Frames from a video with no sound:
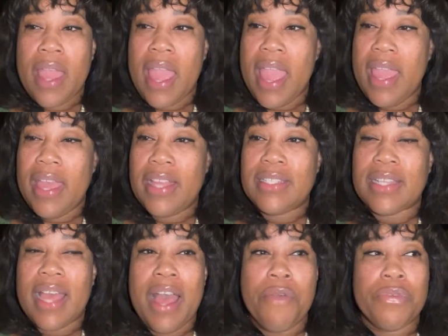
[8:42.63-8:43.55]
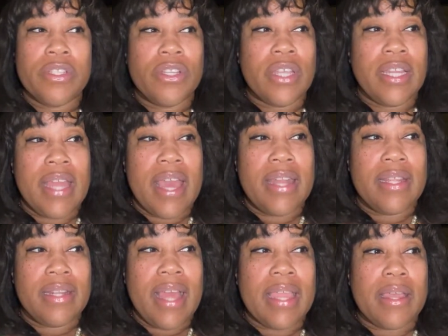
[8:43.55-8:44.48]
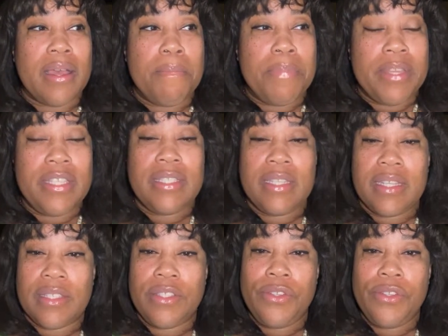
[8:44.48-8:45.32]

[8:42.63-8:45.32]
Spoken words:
And I was looking at it like a business.